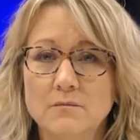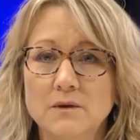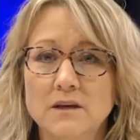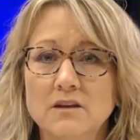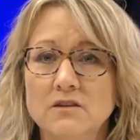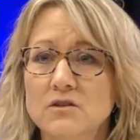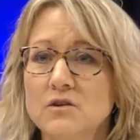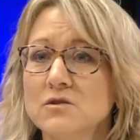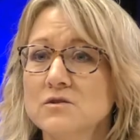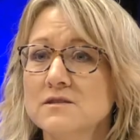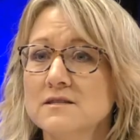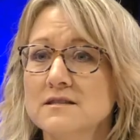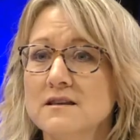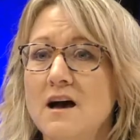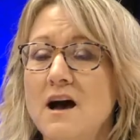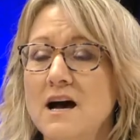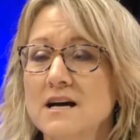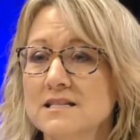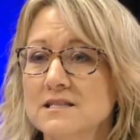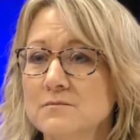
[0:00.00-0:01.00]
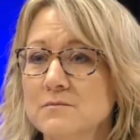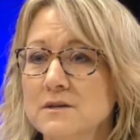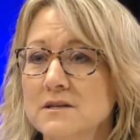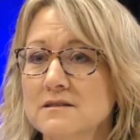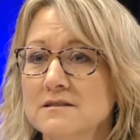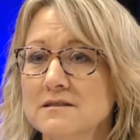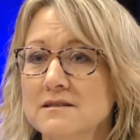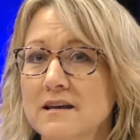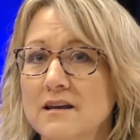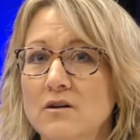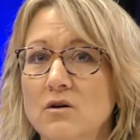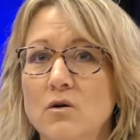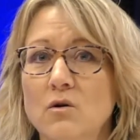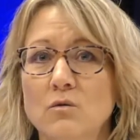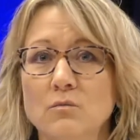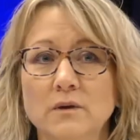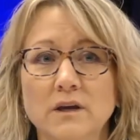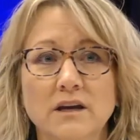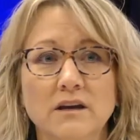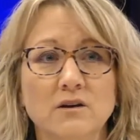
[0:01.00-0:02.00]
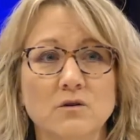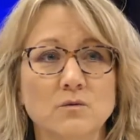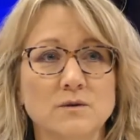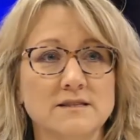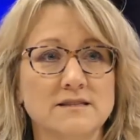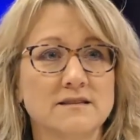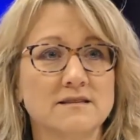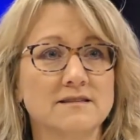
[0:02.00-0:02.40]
Ethos Hospice and Home Care was